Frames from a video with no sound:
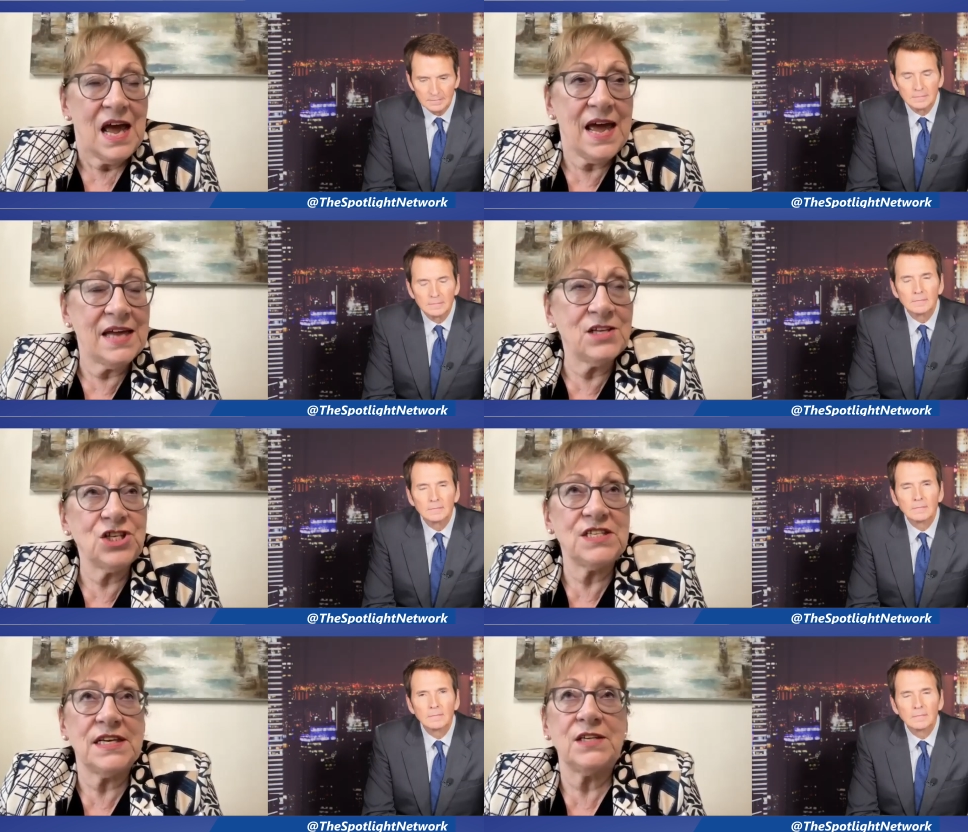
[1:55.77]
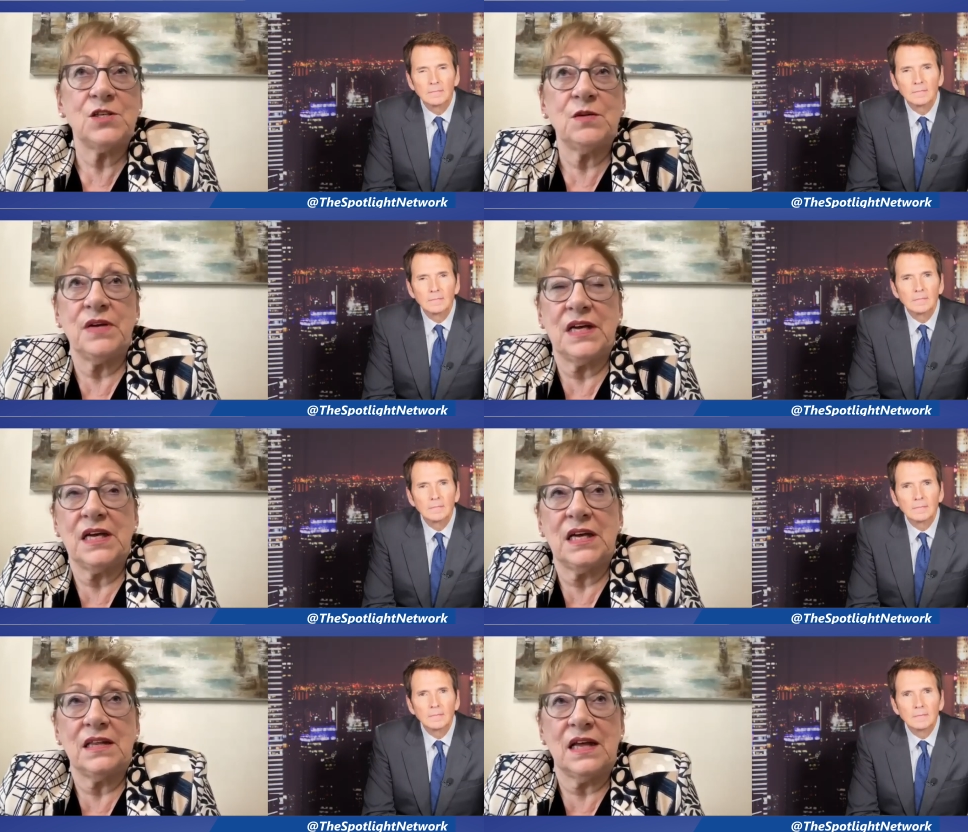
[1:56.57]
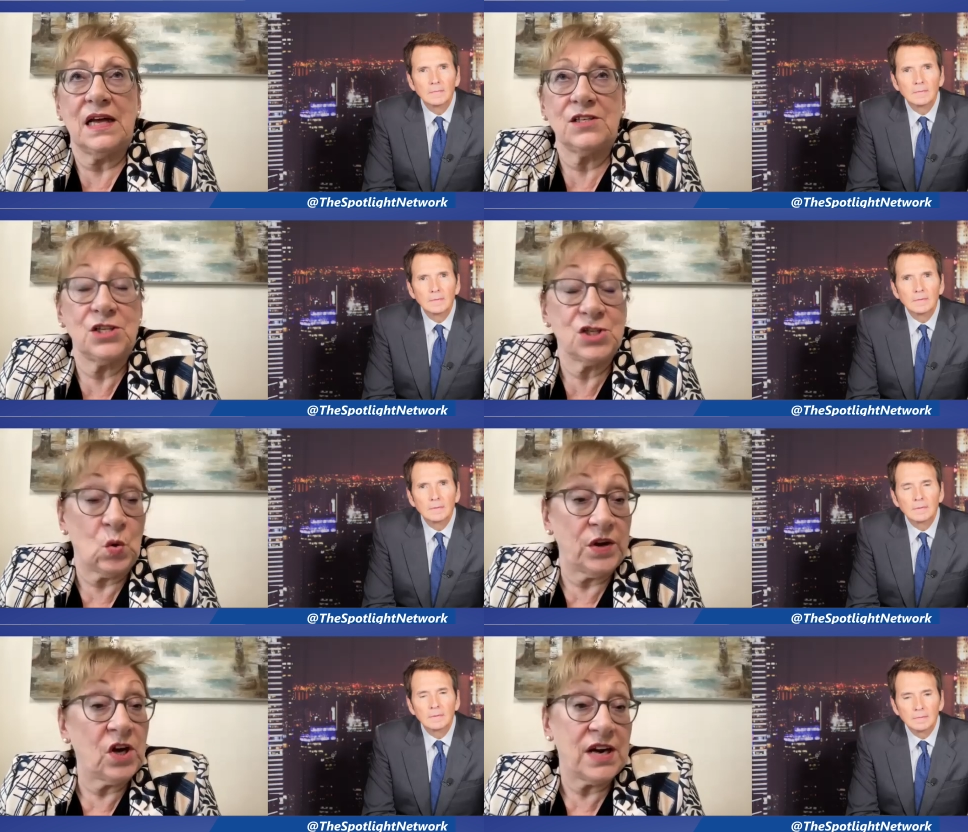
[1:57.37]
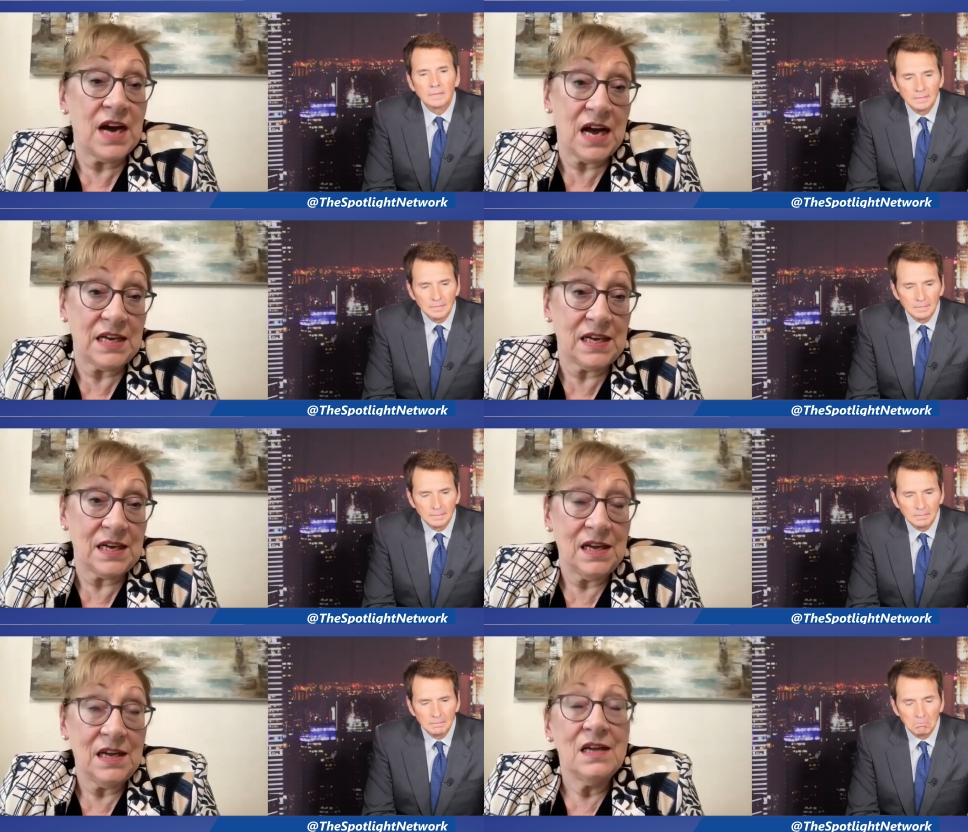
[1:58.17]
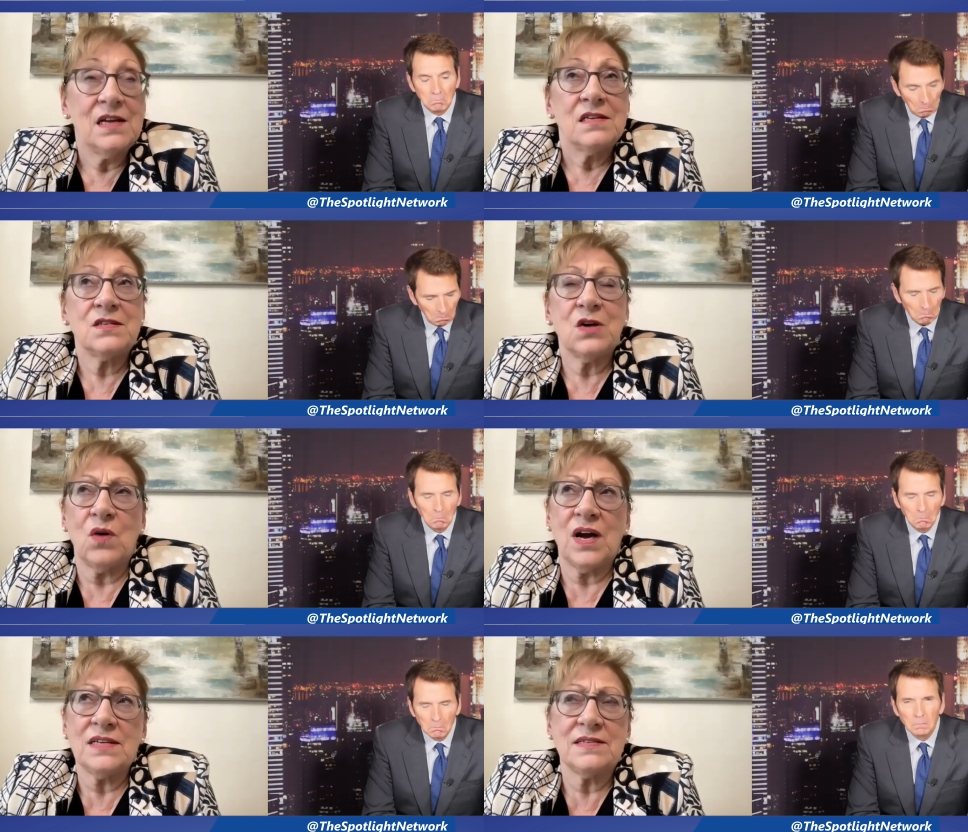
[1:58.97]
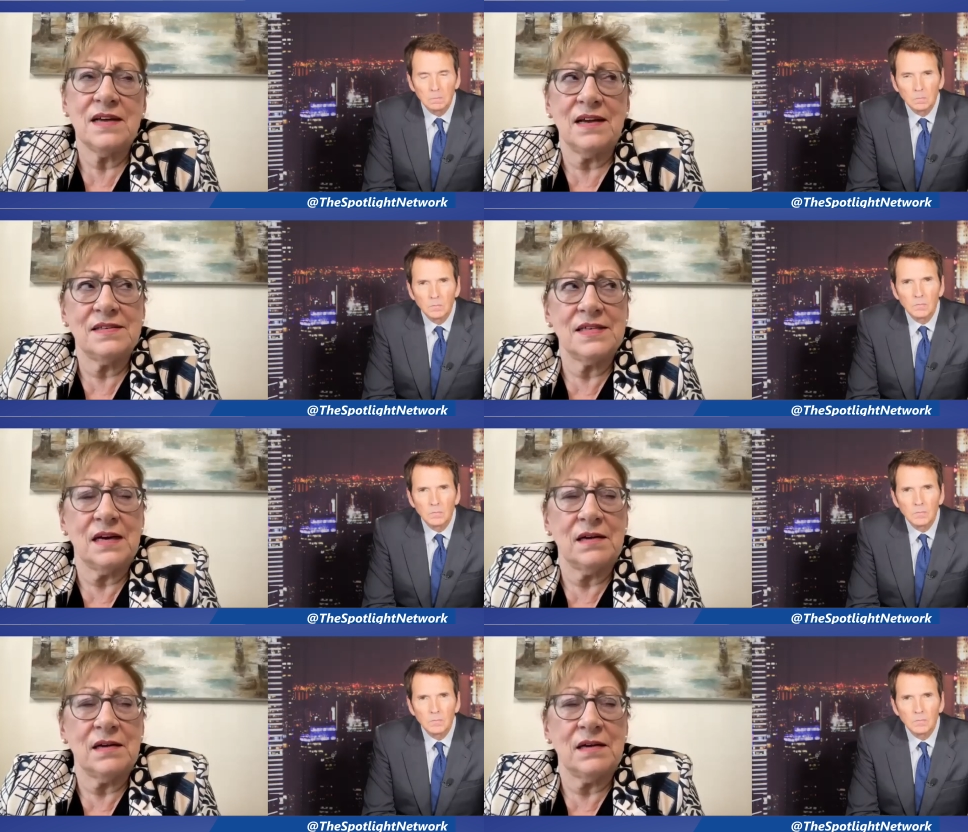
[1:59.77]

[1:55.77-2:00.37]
Speaker 1: And she said to me that she's going on a hike. Mm-hmm. So I said,